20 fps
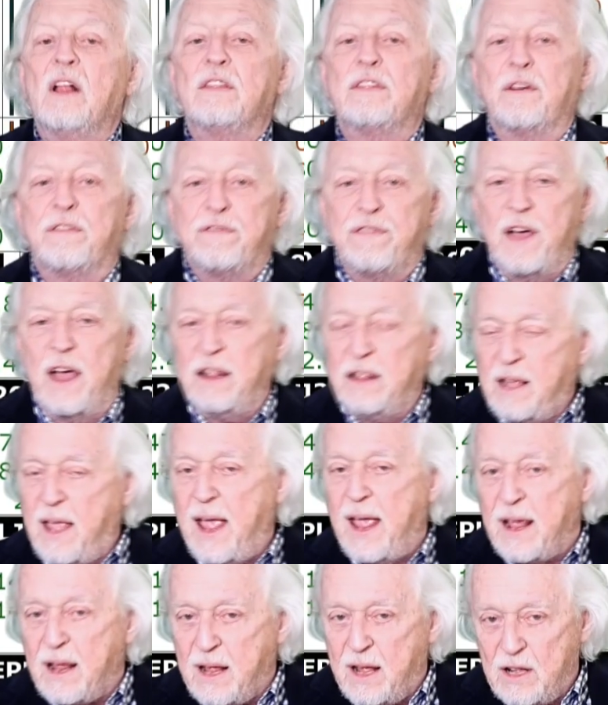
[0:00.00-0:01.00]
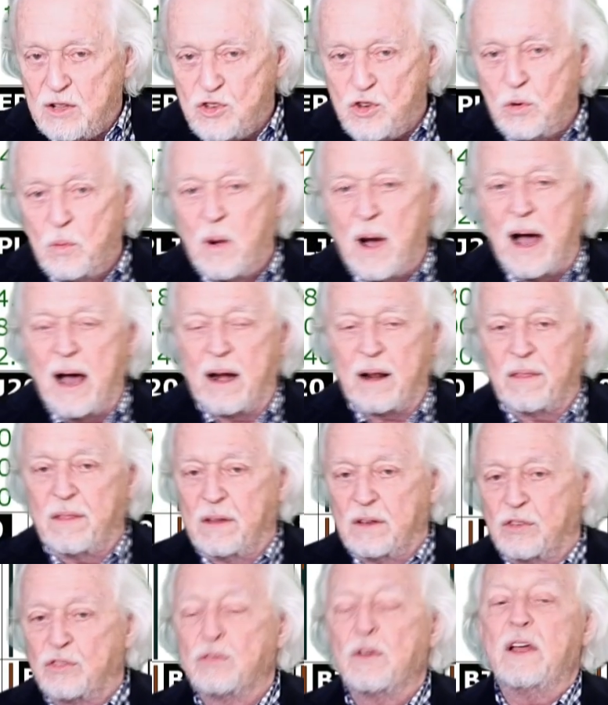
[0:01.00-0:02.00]
The Fed can't get you out of
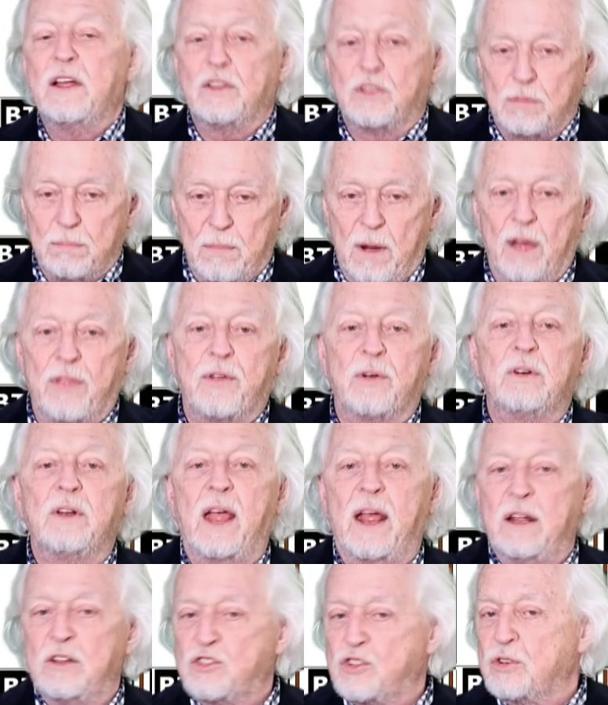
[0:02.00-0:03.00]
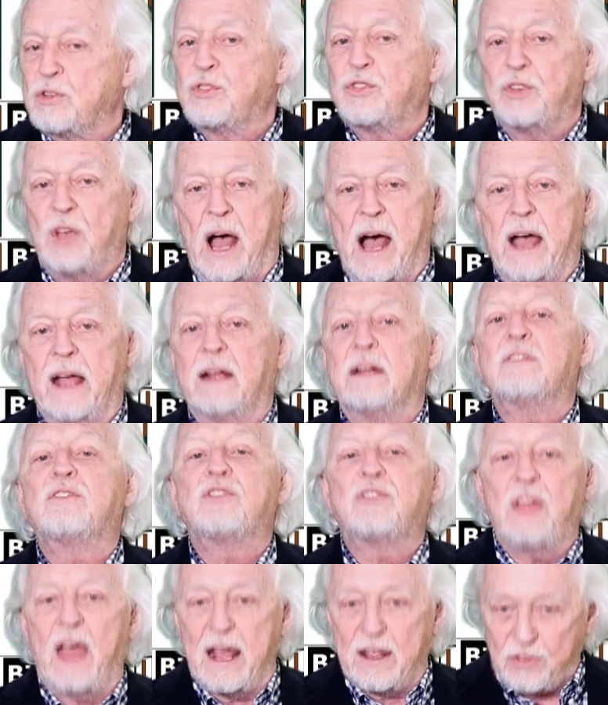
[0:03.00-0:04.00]
this. It's Mother Nature,
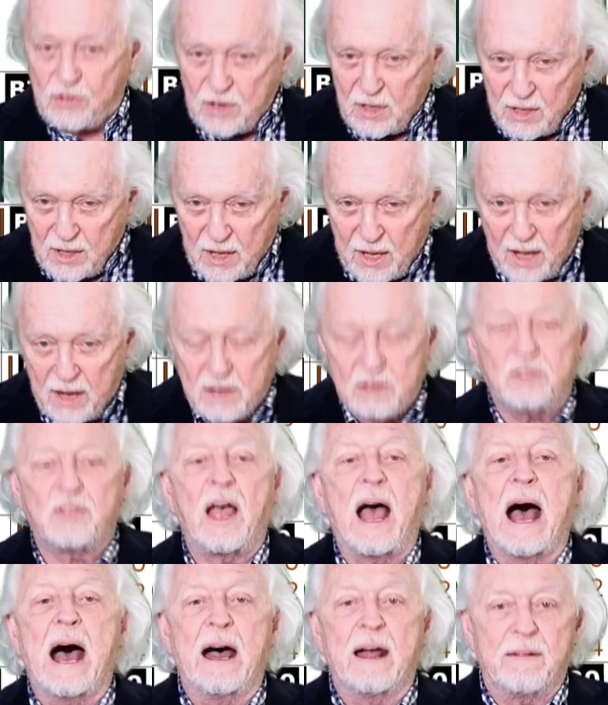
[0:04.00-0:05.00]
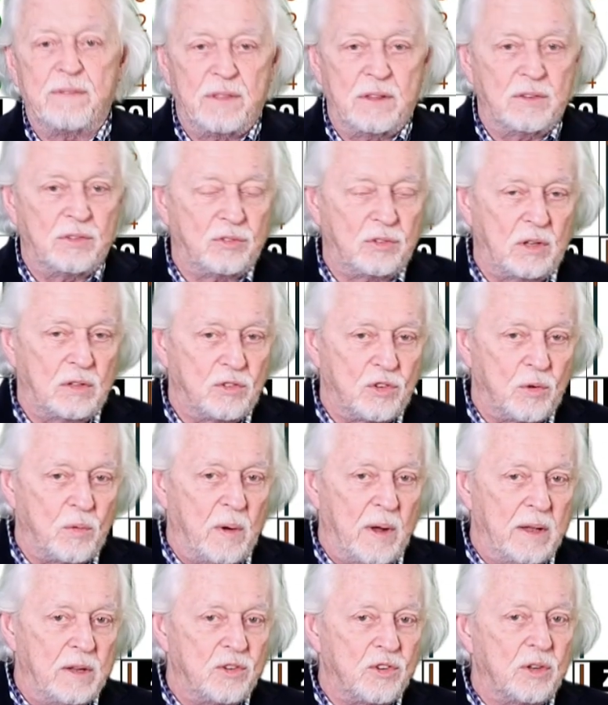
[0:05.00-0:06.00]
science. That's going to get us out of this
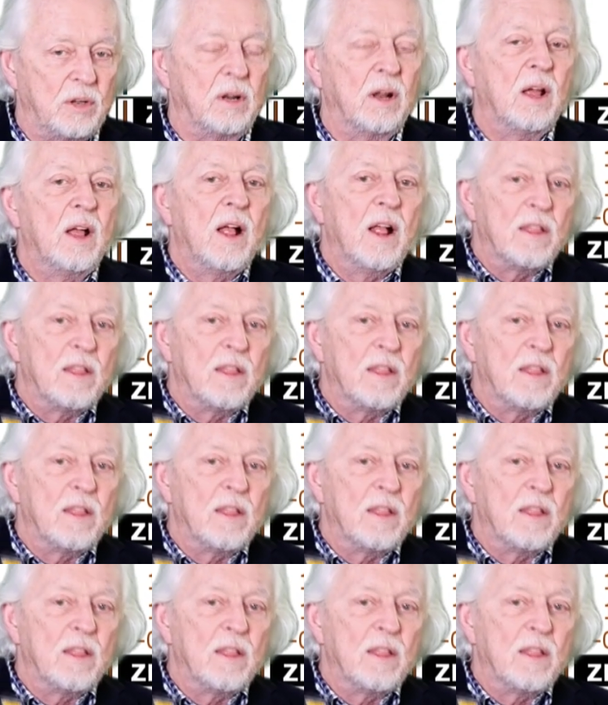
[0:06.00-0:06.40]
situation.